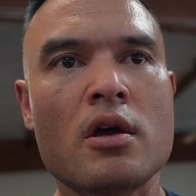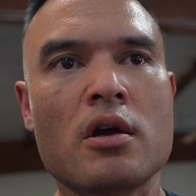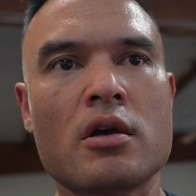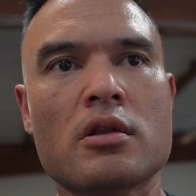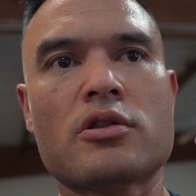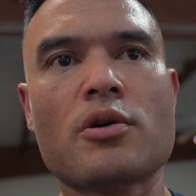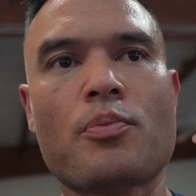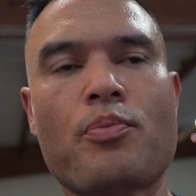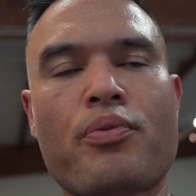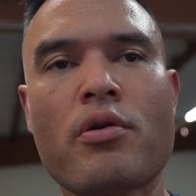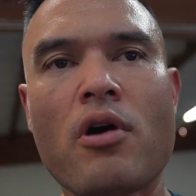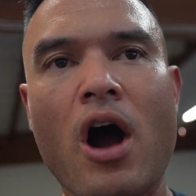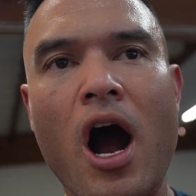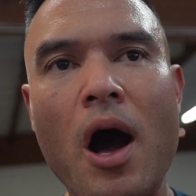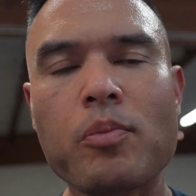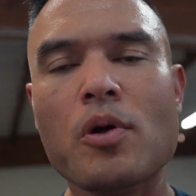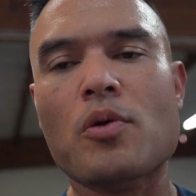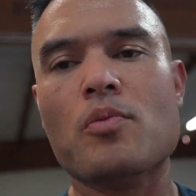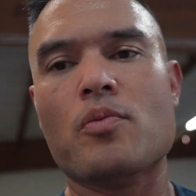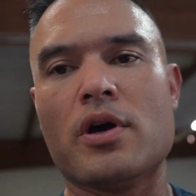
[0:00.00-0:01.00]
The
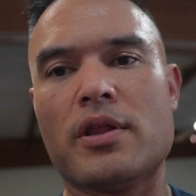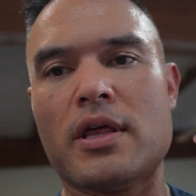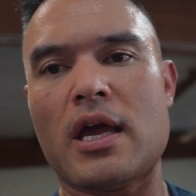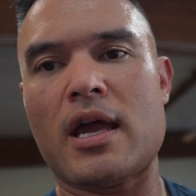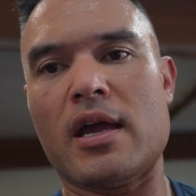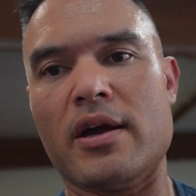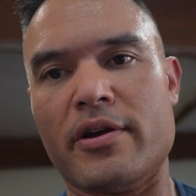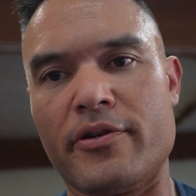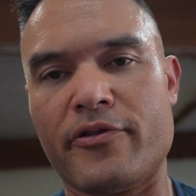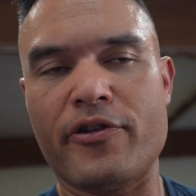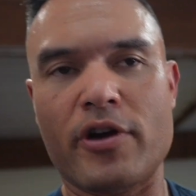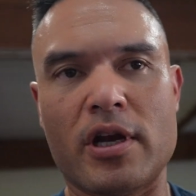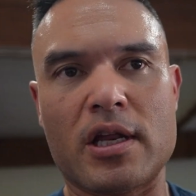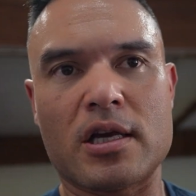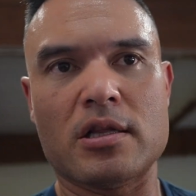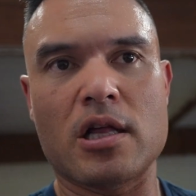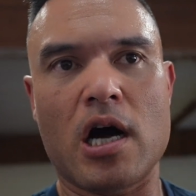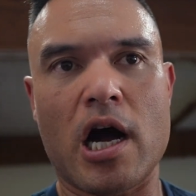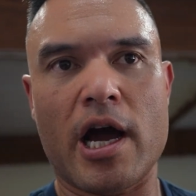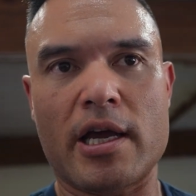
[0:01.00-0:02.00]
problem with AN
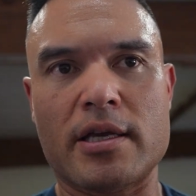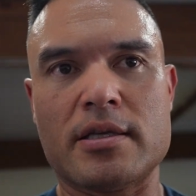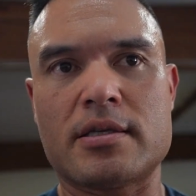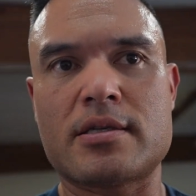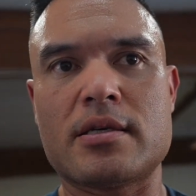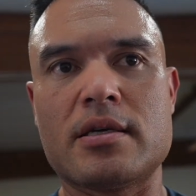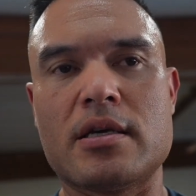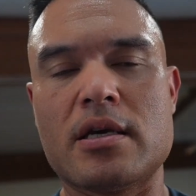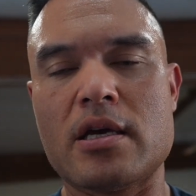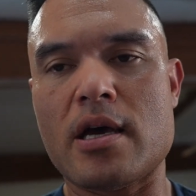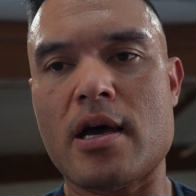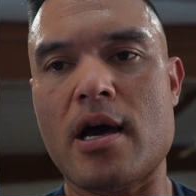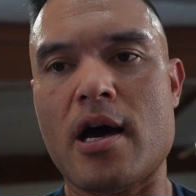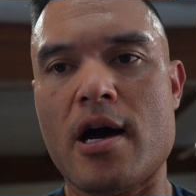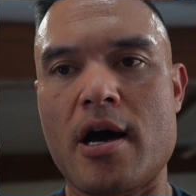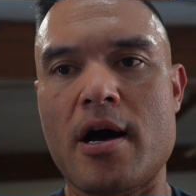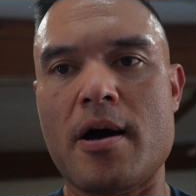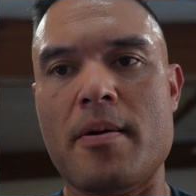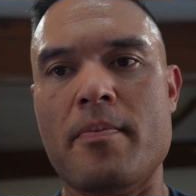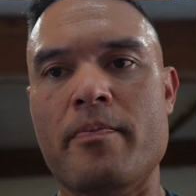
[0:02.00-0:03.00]
fitting lines,
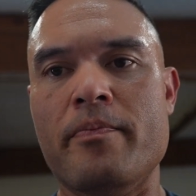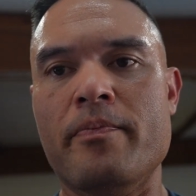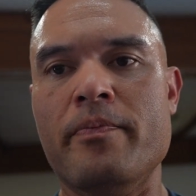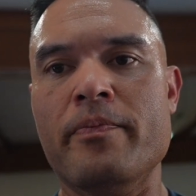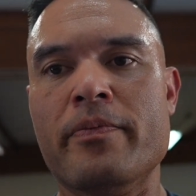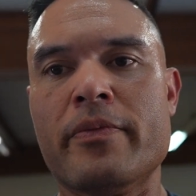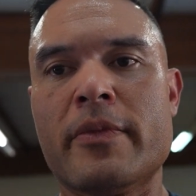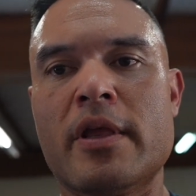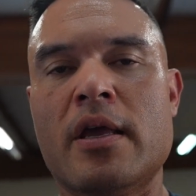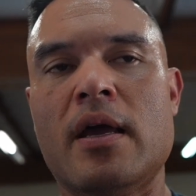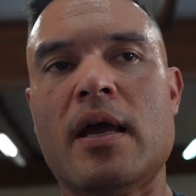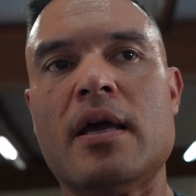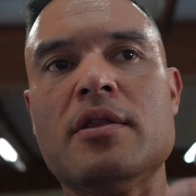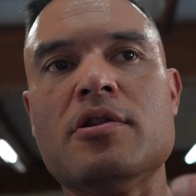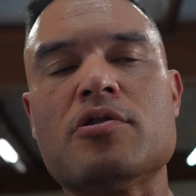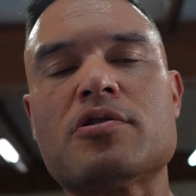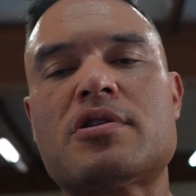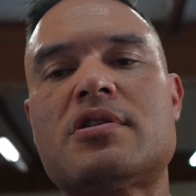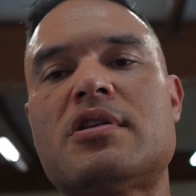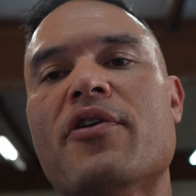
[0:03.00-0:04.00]
and
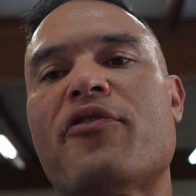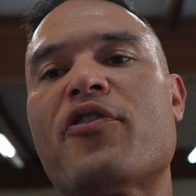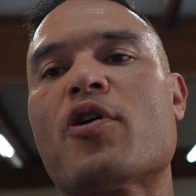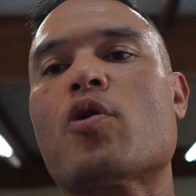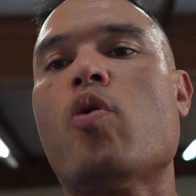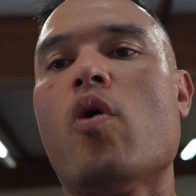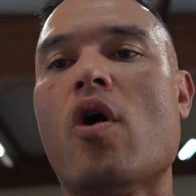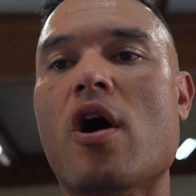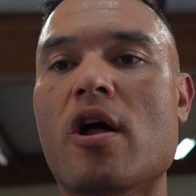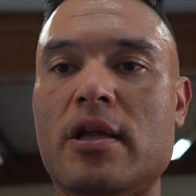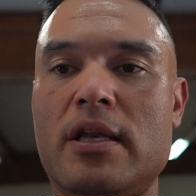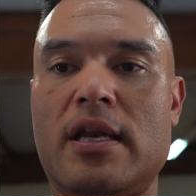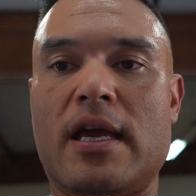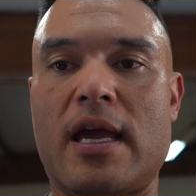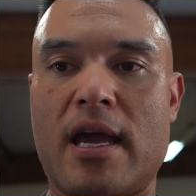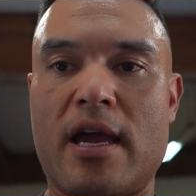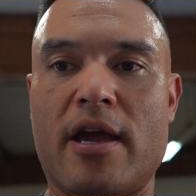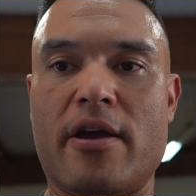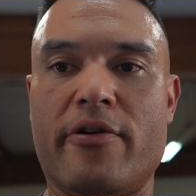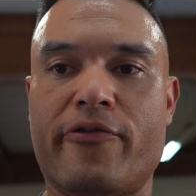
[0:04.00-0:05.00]
there's different
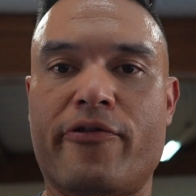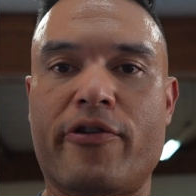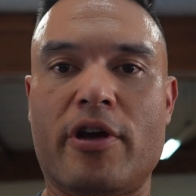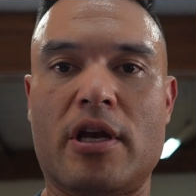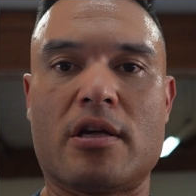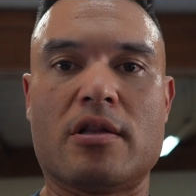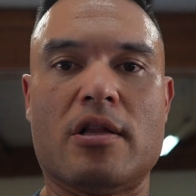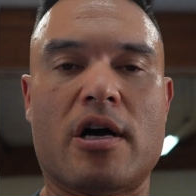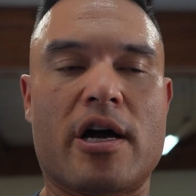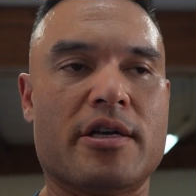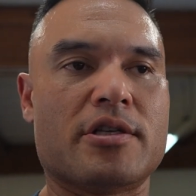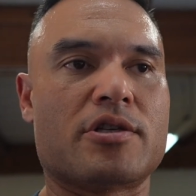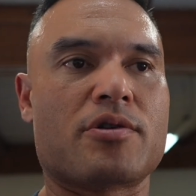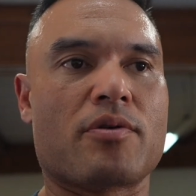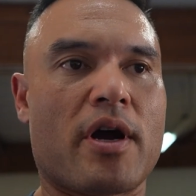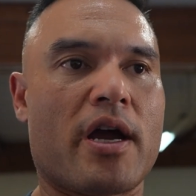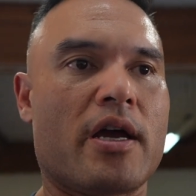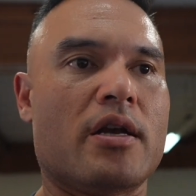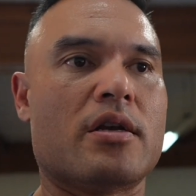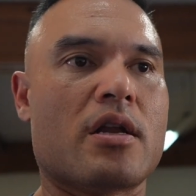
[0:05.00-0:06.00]
quality AN fitting lines,
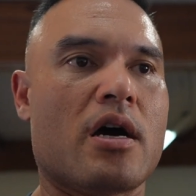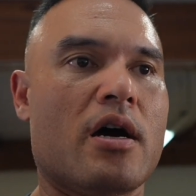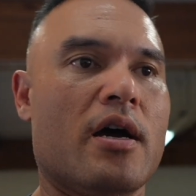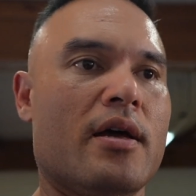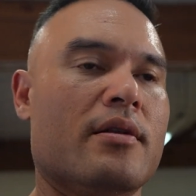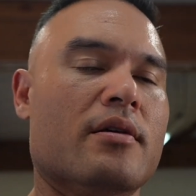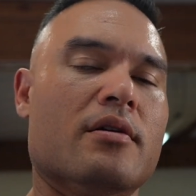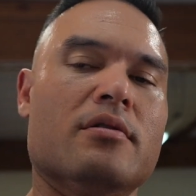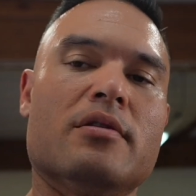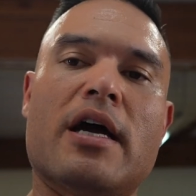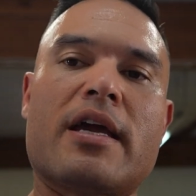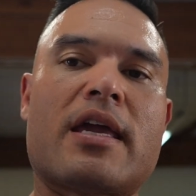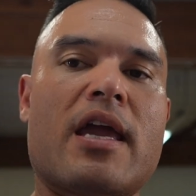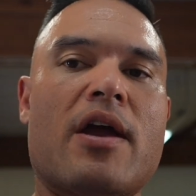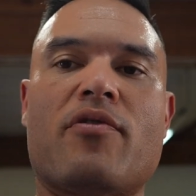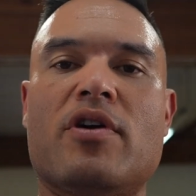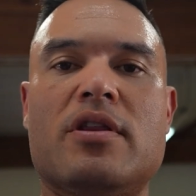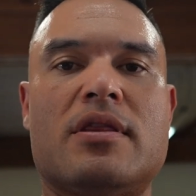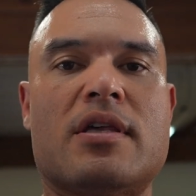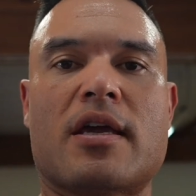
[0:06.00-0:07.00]
right? Not like
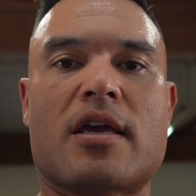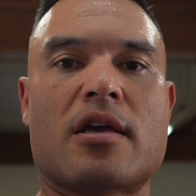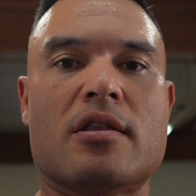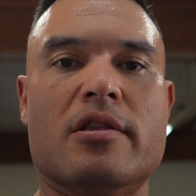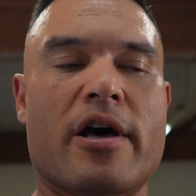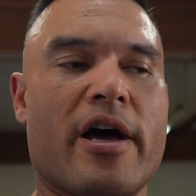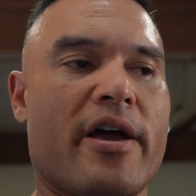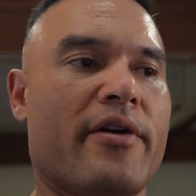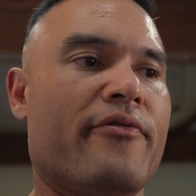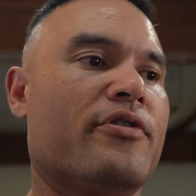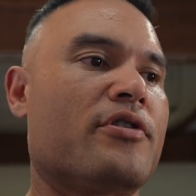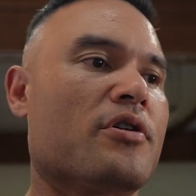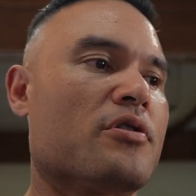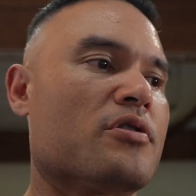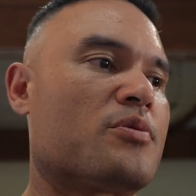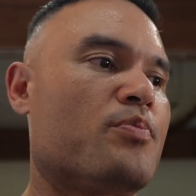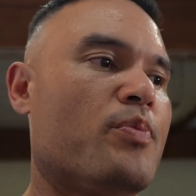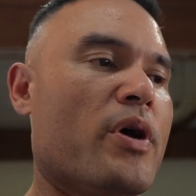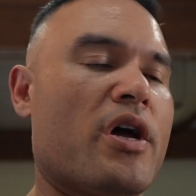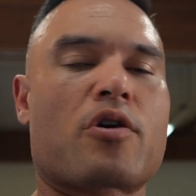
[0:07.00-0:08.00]
everything in life.
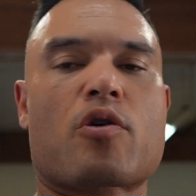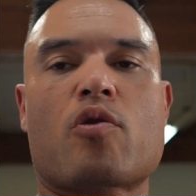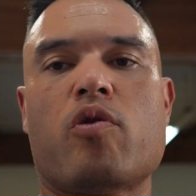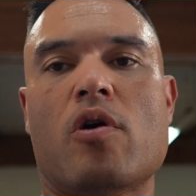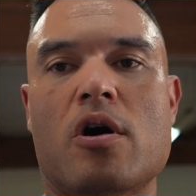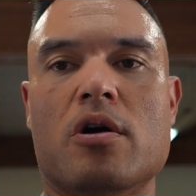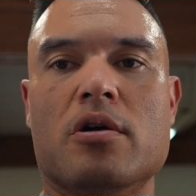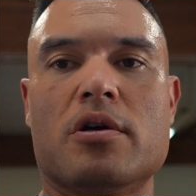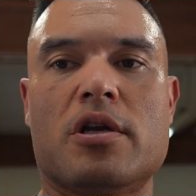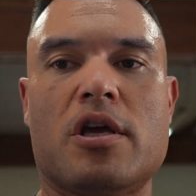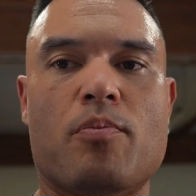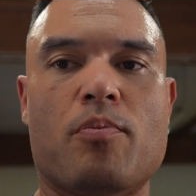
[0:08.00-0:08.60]
There's better quality